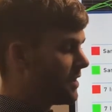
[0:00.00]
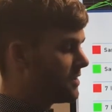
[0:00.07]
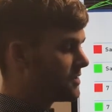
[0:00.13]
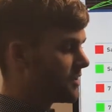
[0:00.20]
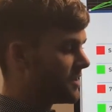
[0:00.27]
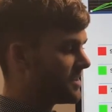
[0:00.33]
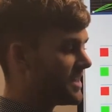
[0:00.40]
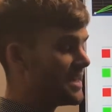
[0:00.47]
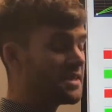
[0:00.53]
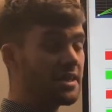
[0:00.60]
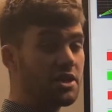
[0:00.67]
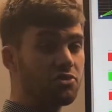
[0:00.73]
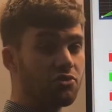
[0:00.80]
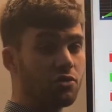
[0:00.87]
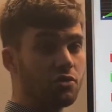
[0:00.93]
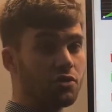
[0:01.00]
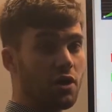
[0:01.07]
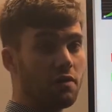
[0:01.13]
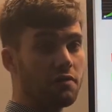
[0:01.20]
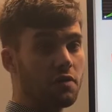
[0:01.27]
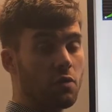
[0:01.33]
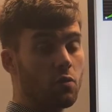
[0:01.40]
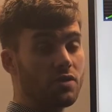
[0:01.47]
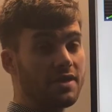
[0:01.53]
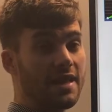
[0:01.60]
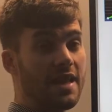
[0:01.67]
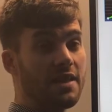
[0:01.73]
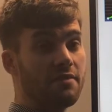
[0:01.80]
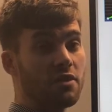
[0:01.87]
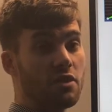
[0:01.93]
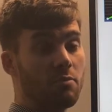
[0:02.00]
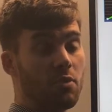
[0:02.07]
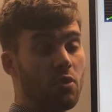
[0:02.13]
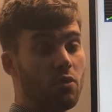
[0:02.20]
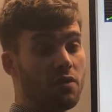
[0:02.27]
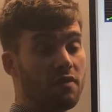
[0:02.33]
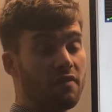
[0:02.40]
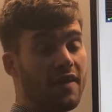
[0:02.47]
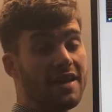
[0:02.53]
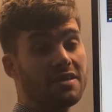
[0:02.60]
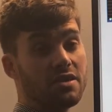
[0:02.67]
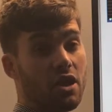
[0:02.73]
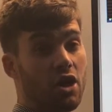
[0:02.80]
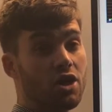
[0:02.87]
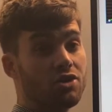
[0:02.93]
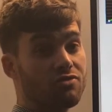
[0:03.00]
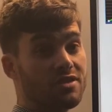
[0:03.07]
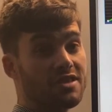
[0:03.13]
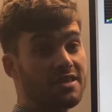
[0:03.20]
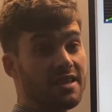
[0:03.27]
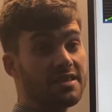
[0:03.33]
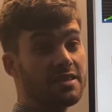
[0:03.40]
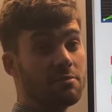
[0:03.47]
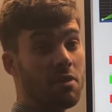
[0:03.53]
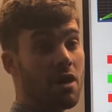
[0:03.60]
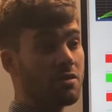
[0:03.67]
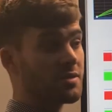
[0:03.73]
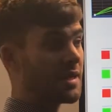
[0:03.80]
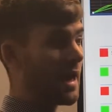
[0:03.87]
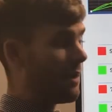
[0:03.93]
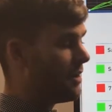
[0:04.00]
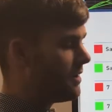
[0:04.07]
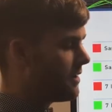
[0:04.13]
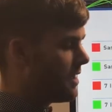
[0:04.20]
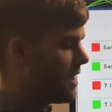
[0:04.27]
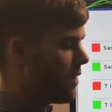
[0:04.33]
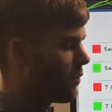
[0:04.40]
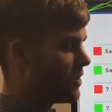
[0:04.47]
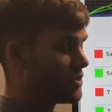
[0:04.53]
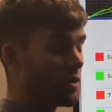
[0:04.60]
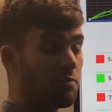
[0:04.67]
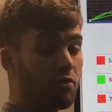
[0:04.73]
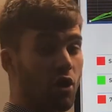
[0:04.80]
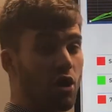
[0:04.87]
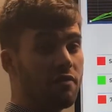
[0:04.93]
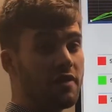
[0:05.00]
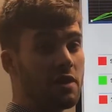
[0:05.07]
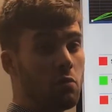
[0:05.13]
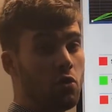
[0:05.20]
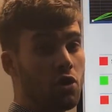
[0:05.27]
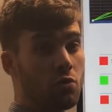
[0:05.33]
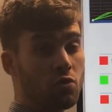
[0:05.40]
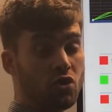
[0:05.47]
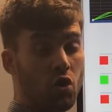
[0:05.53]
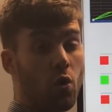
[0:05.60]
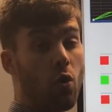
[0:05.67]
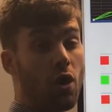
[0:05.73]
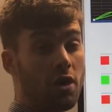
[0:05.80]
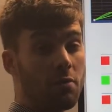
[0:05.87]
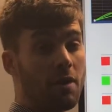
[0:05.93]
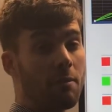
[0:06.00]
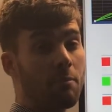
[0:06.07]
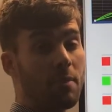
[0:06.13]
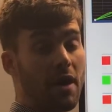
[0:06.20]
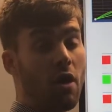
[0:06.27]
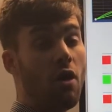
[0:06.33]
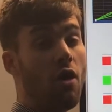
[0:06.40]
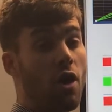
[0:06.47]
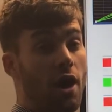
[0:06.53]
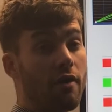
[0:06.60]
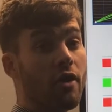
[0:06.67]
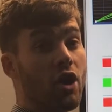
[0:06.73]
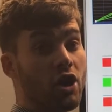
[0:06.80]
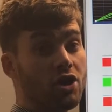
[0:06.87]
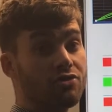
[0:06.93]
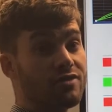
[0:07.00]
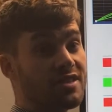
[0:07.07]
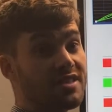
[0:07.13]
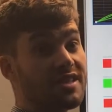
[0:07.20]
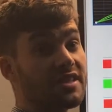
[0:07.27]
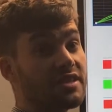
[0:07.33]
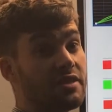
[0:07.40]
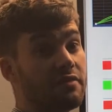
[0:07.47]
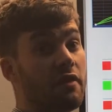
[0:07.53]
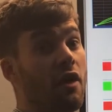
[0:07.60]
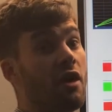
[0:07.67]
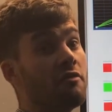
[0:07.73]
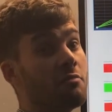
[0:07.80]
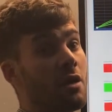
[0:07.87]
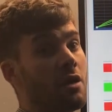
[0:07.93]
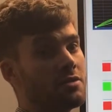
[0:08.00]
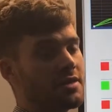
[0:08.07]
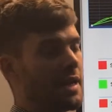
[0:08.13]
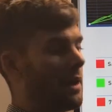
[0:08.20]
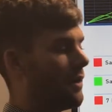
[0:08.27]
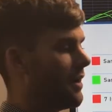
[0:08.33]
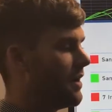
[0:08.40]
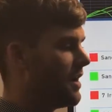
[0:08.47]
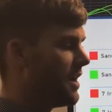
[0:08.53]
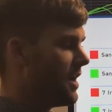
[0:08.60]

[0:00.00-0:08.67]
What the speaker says: So the DT TrueSoft was leaving the face at 160 miles an hour, whereas the Pro V1 was quite a bit higher at 165 miles an hour.